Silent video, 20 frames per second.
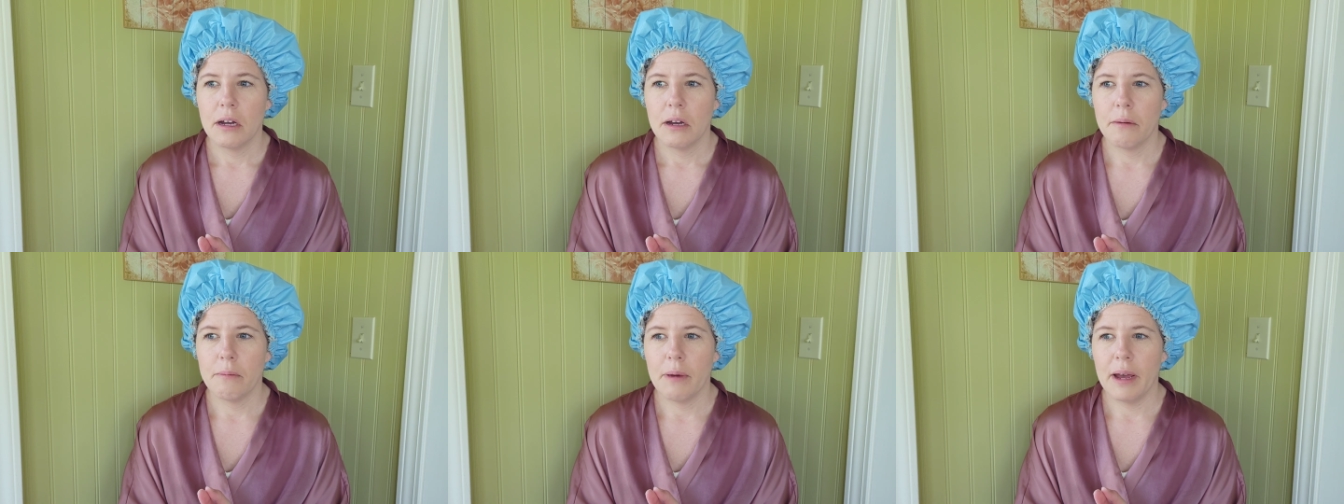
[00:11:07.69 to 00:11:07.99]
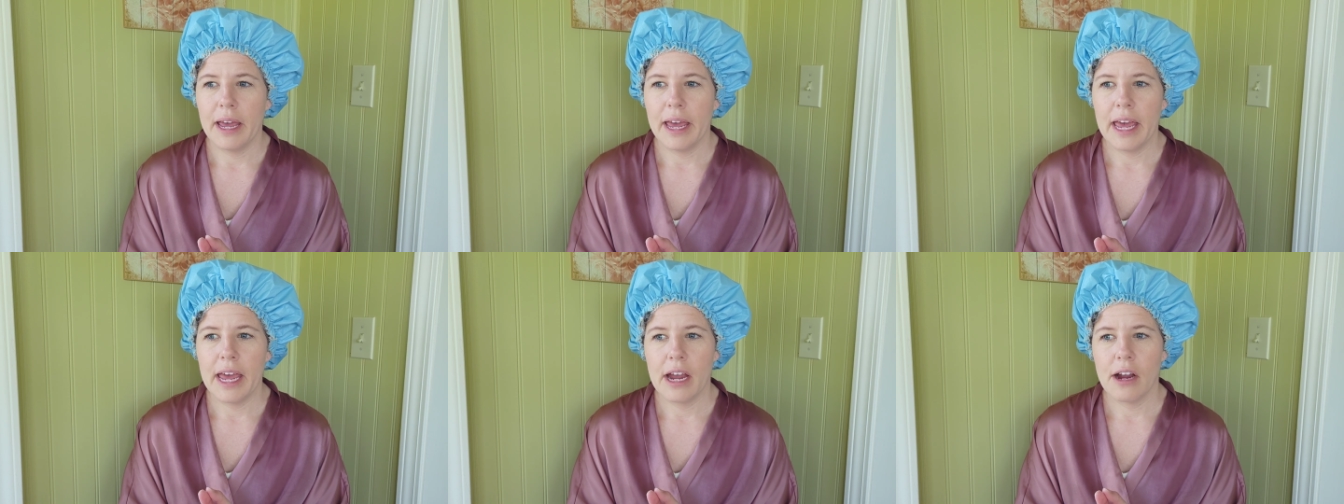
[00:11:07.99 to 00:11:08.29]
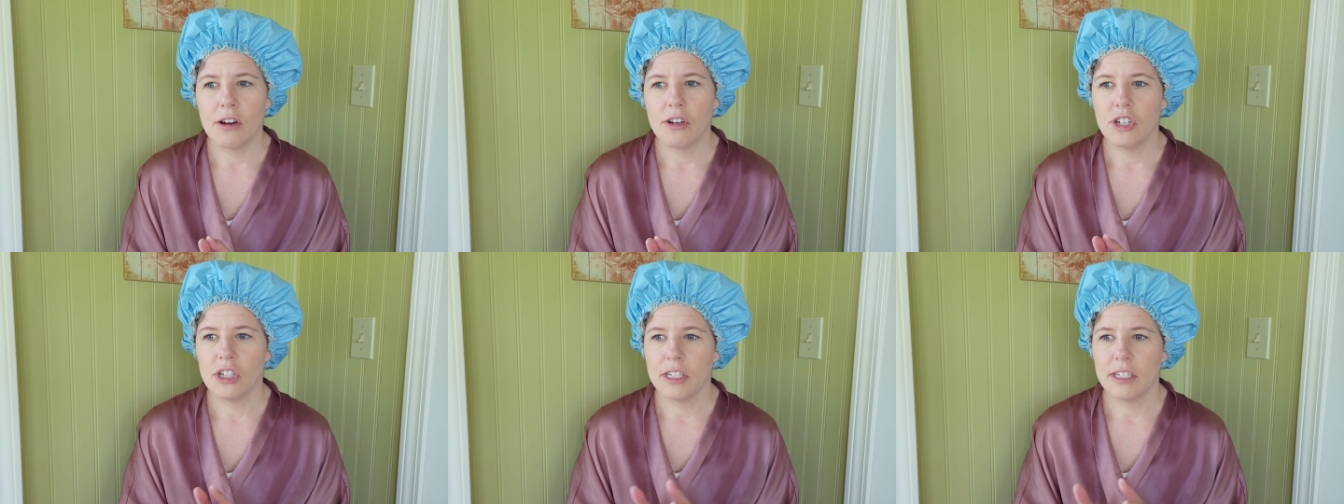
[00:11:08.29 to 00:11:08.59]
my
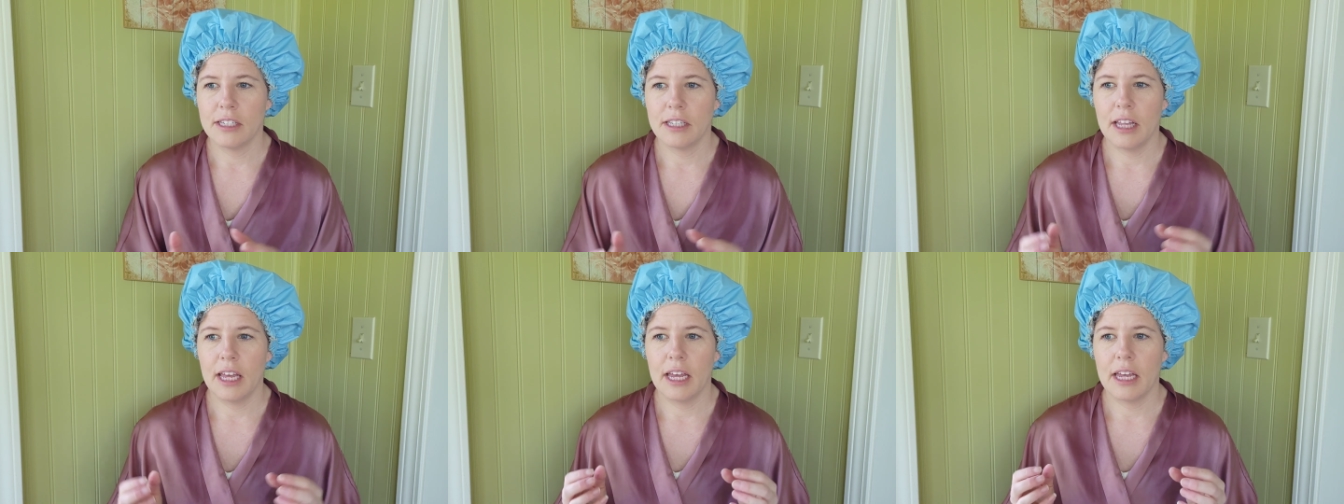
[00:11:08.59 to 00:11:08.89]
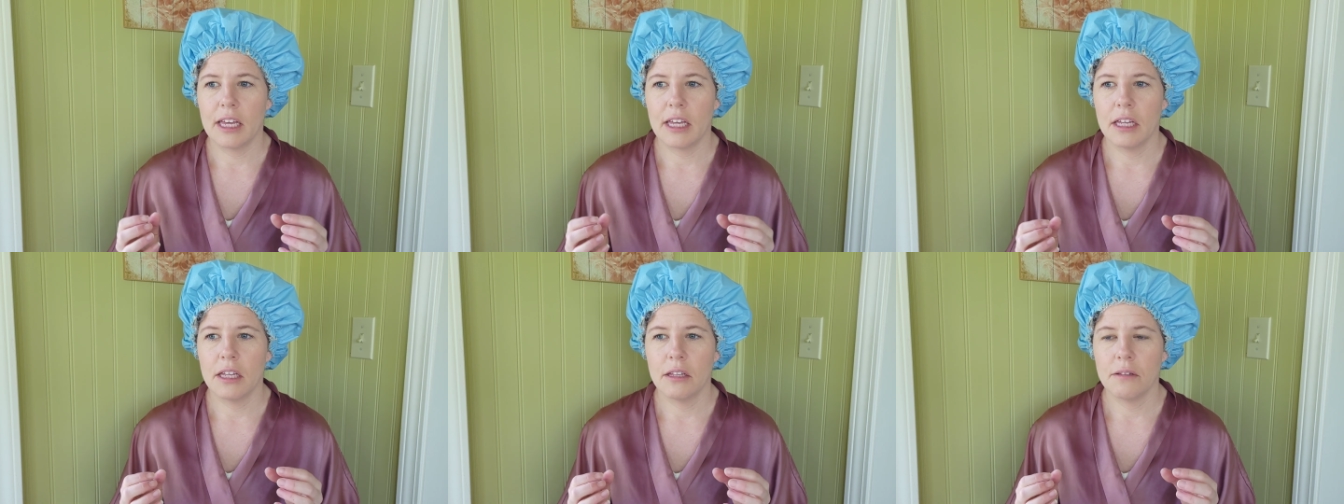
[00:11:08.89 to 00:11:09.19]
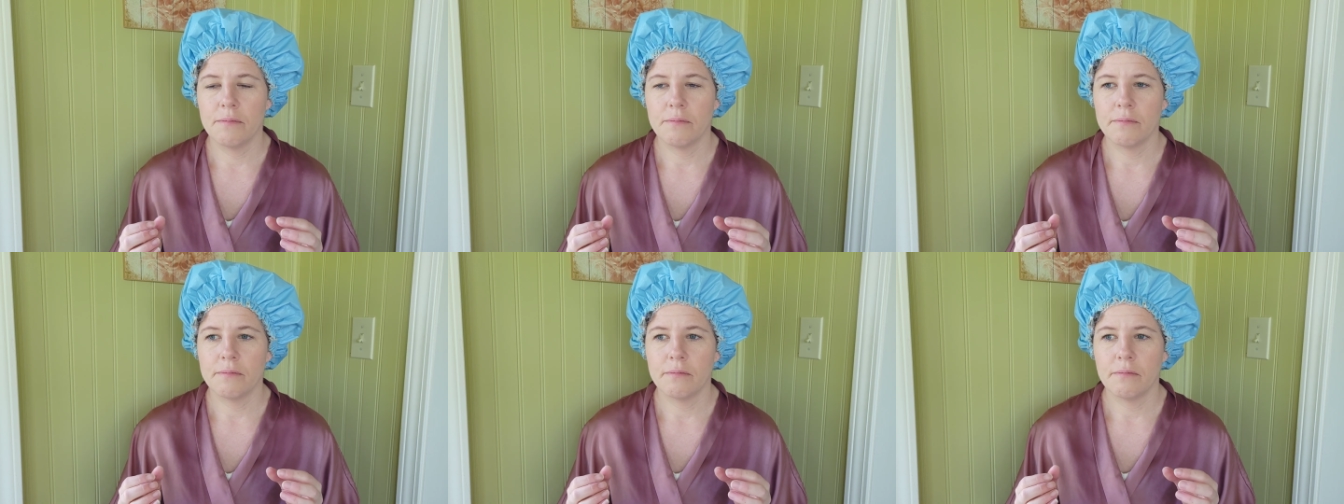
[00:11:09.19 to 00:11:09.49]
hair just like
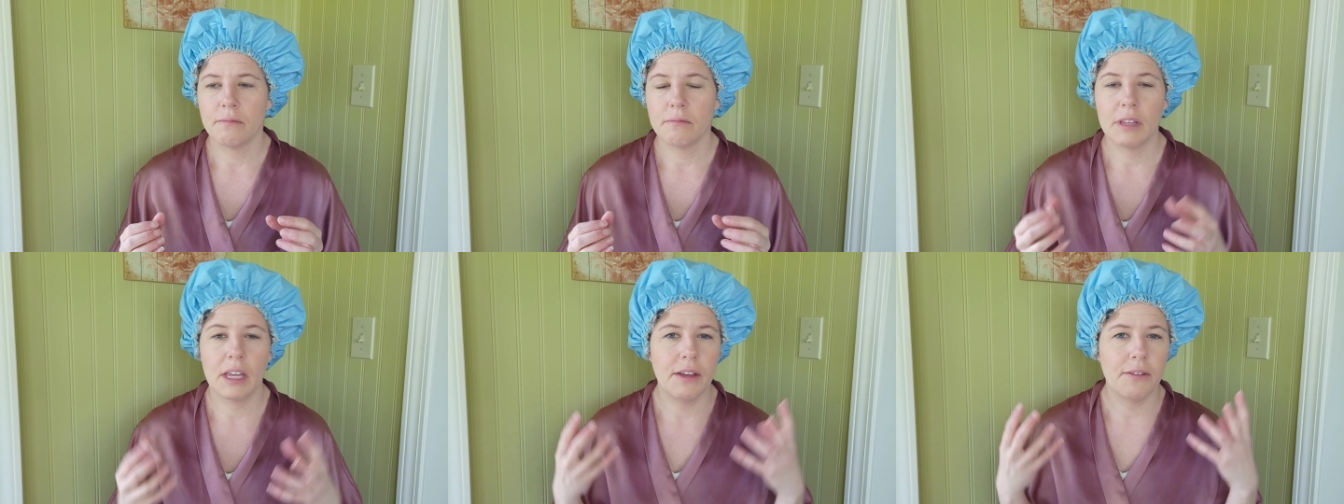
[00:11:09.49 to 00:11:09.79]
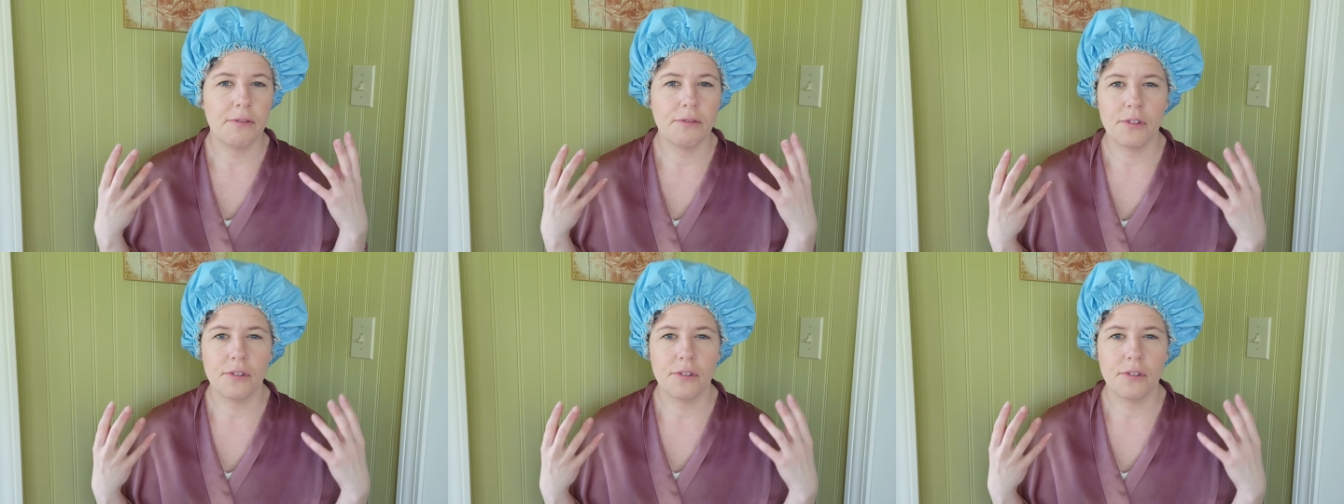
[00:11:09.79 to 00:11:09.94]
it